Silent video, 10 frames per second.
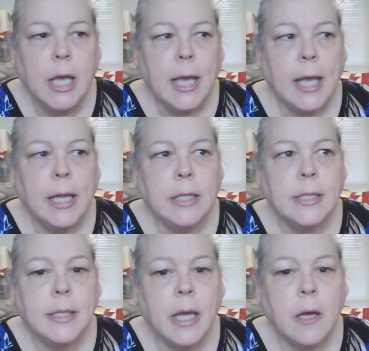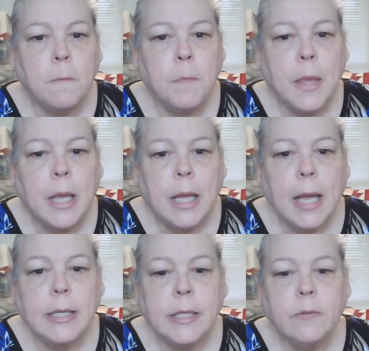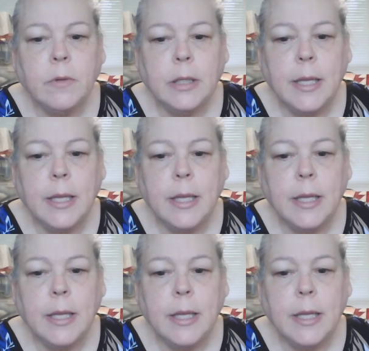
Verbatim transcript: And so I didn't really